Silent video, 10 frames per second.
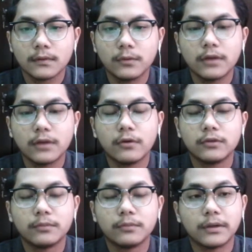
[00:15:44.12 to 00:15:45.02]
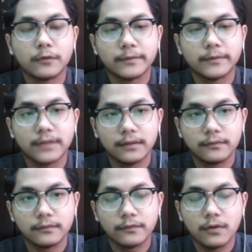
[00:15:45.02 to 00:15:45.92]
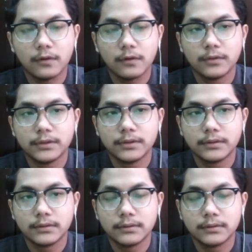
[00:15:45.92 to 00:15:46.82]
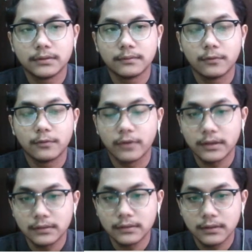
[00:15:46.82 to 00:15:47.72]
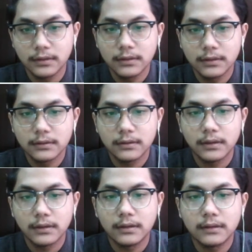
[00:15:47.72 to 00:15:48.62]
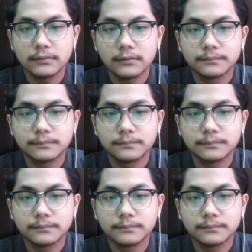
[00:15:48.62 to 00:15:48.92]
we are going to make a website for our product, and then